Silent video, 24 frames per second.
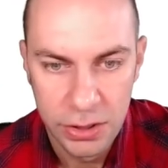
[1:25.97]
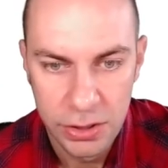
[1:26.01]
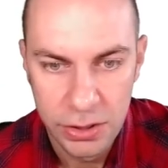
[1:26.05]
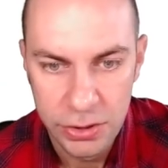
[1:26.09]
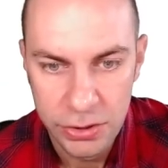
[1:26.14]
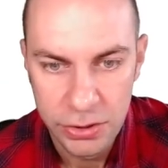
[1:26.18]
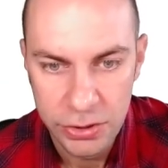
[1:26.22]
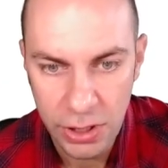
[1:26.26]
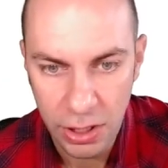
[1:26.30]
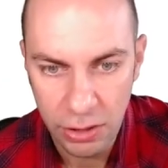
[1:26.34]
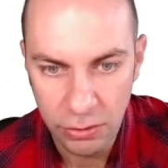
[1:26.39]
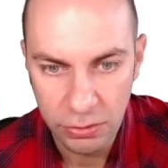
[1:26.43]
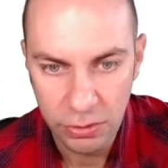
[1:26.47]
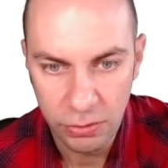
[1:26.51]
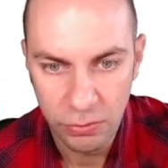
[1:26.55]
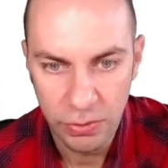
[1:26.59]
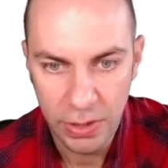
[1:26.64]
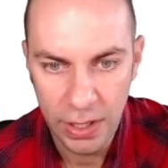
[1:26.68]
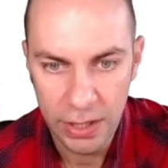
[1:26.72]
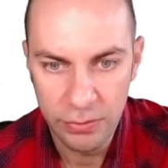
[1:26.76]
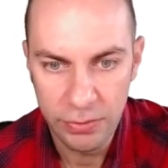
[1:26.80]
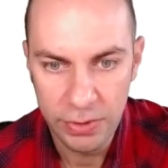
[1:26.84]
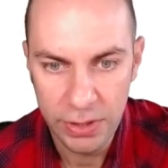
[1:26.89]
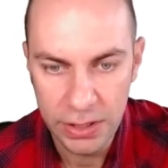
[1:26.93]
So the
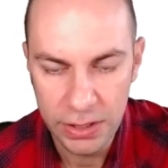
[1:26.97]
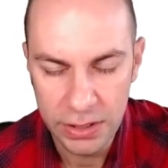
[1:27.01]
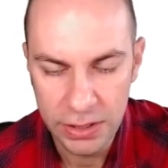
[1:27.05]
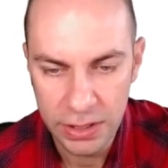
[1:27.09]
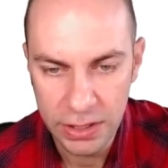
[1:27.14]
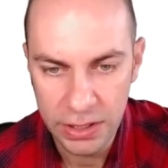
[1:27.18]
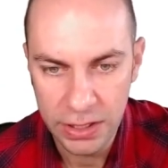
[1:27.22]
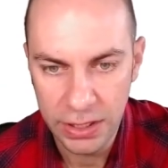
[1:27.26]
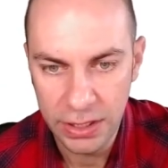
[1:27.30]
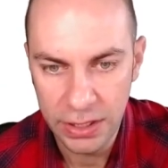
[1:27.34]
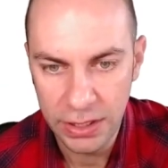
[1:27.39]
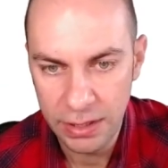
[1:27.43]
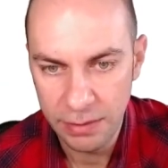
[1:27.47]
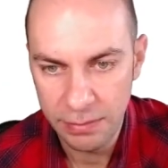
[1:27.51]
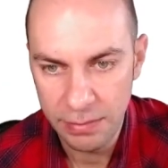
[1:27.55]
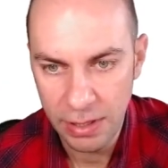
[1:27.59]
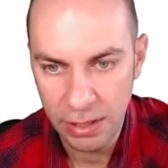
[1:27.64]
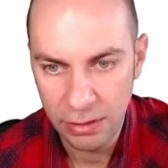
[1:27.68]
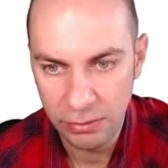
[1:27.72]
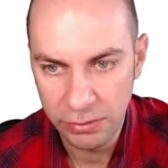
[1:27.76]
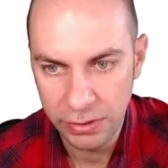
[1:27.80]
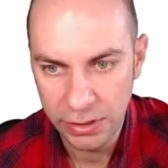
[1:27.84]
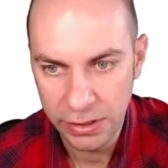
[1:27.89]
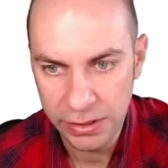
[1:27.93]
way we're going to think
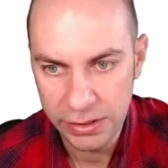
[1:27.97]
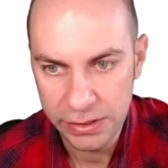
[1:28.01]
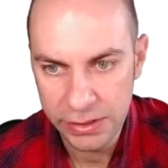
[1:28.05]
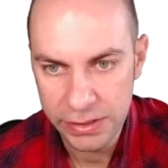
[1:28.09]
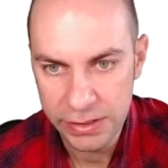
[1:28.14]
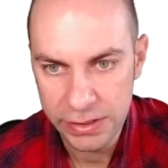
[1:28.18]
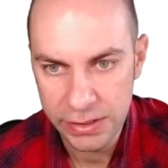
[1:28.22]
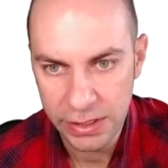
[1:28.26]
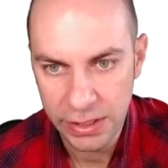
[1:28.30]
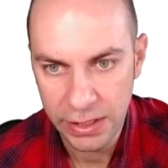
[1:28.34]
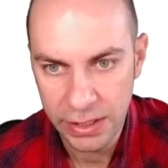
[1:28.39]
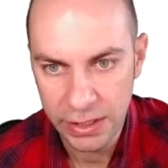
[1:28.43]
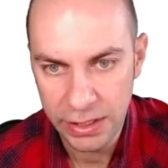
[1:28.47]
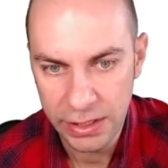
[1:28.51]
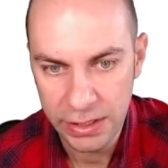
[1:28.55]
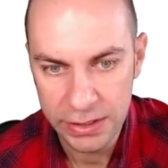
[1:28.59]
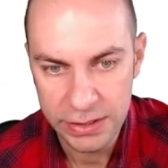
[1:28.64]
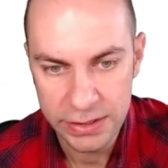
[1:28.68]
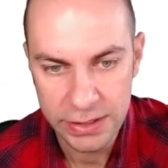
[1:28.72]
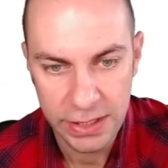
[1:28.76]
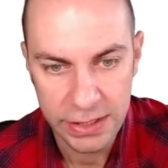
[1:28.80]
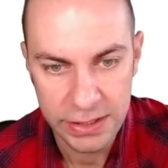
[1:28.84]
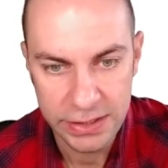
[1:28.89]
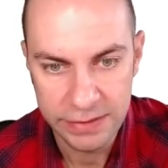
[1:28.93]
about this
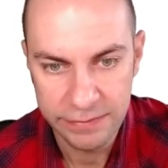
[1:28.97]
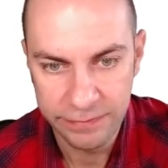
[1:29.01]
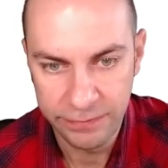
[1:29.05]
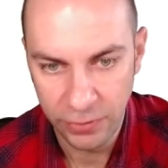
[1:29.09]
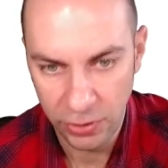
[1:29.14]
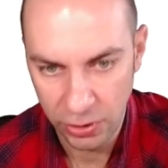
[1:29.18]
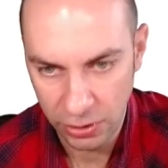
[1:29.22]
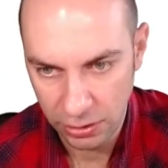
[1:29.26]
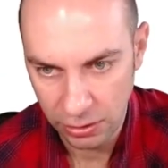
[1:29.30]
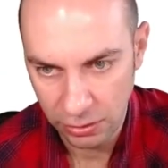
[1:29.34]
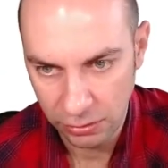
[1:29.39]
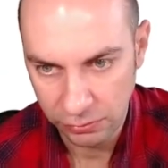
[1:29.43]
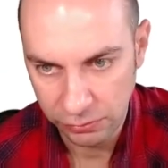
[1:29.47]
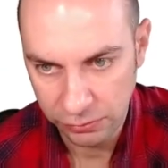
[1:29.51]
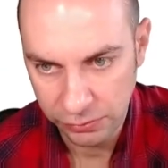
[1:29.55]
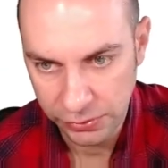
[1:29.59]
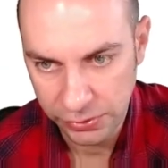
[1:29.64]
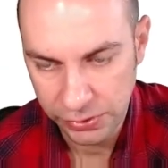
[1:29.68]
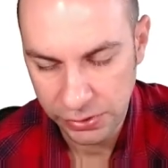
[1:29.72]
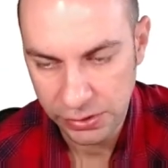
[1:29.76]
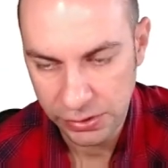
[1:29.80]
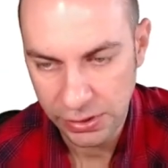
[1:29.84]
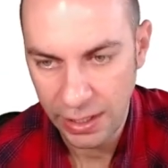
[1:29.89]
is as follows.